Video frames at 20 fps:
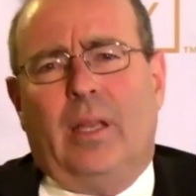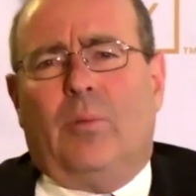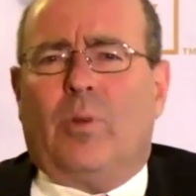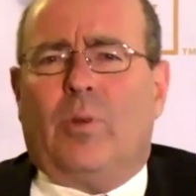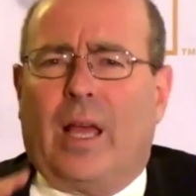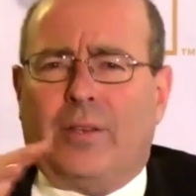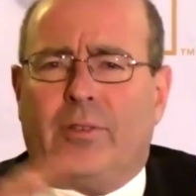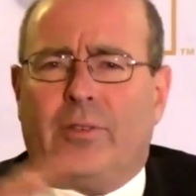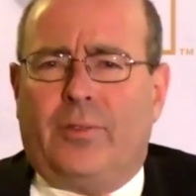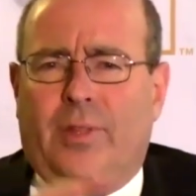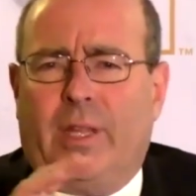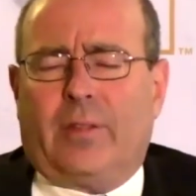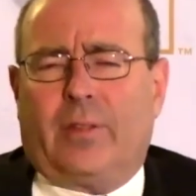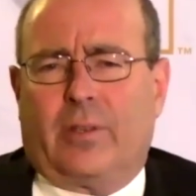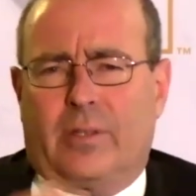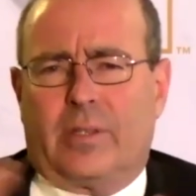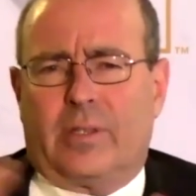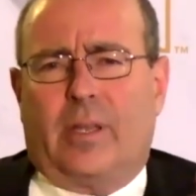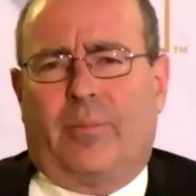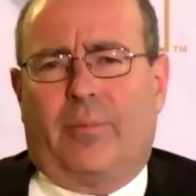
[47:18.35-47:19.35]
Well, I do think
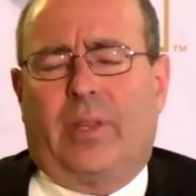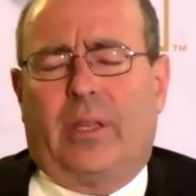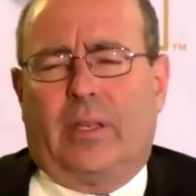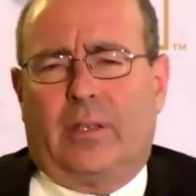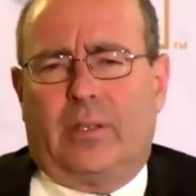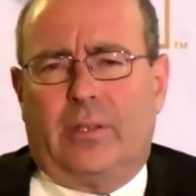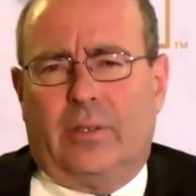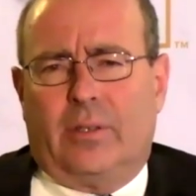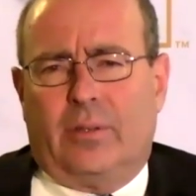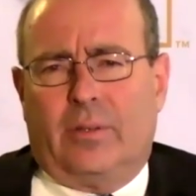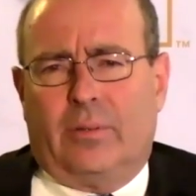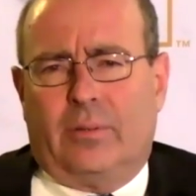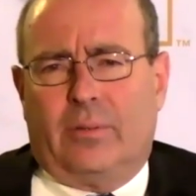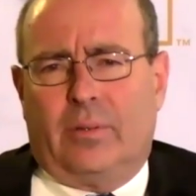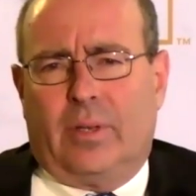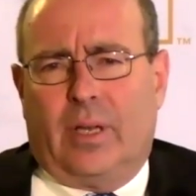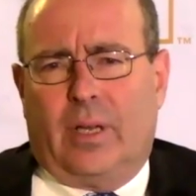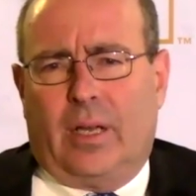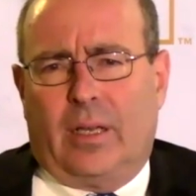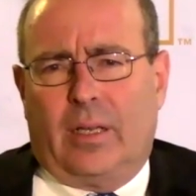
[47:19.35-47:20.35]
there's something
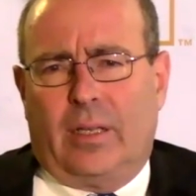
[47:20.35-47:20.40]
to